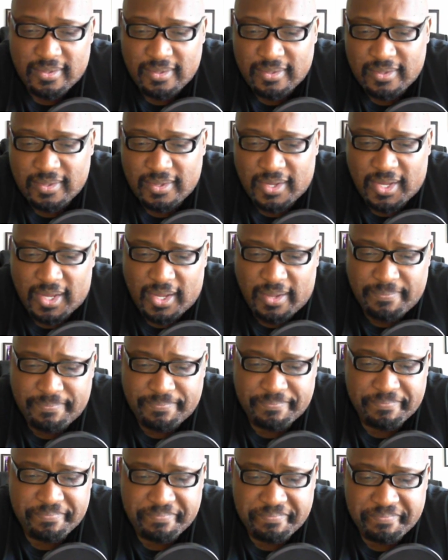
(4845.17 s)

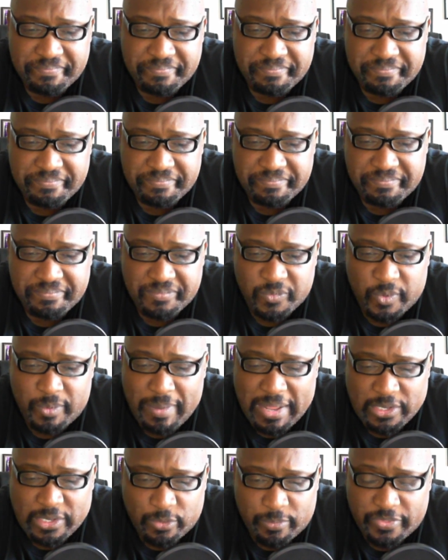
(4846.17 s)
When
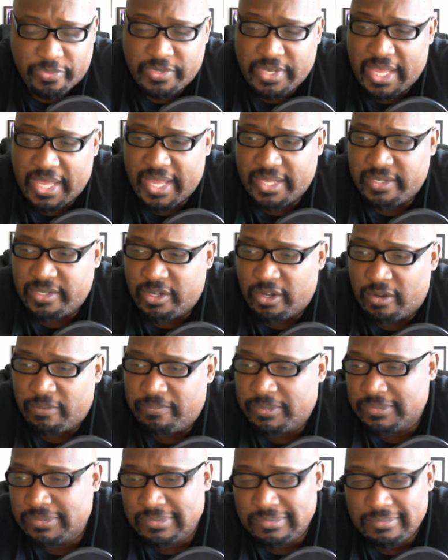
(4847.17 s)
my little brother died, I didn't
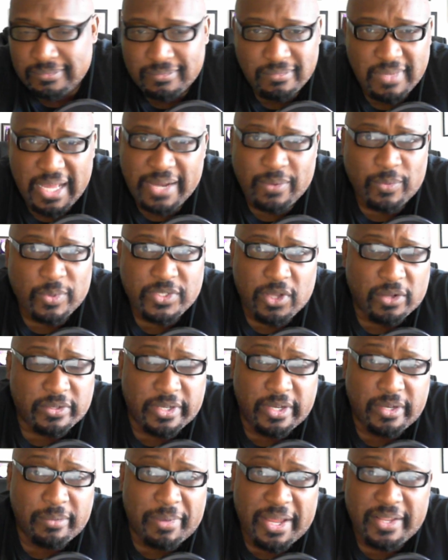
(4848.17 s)
want to talk to
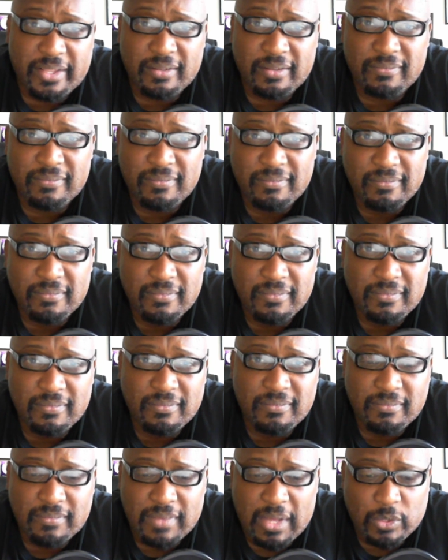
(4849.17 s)
anybody.
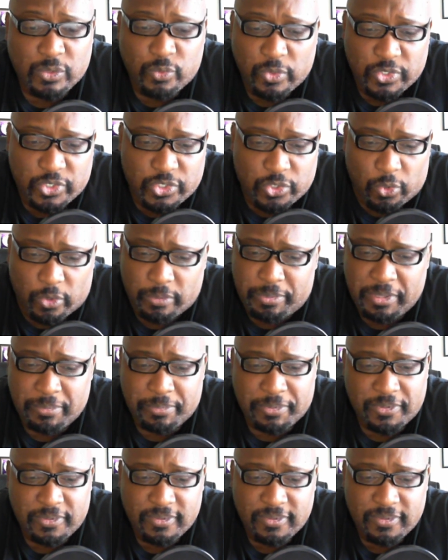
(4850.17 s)
I was real short with people.